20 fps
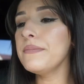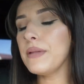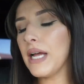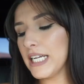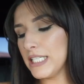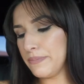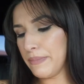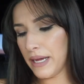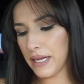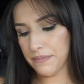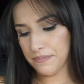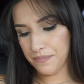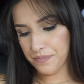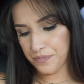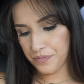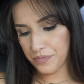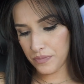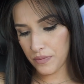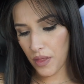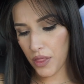I spent
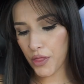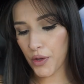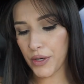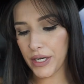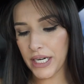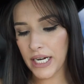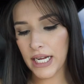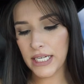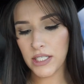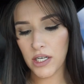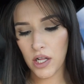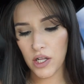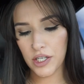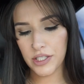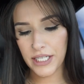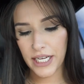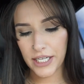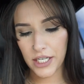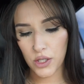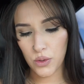$39
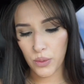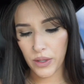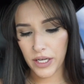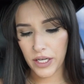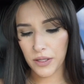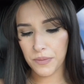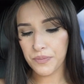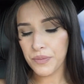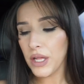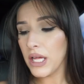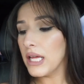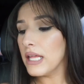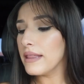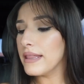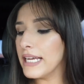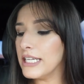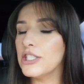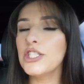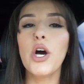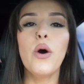at Goodwill.
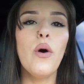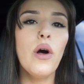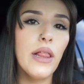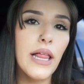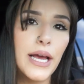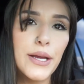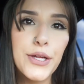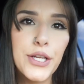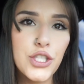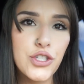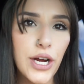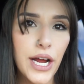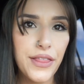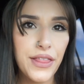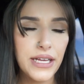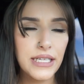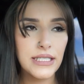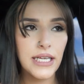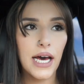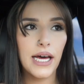They don't allow you to try
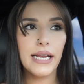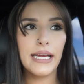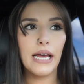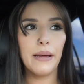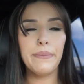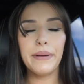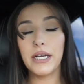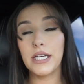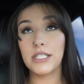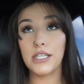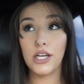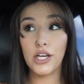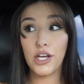things on again because of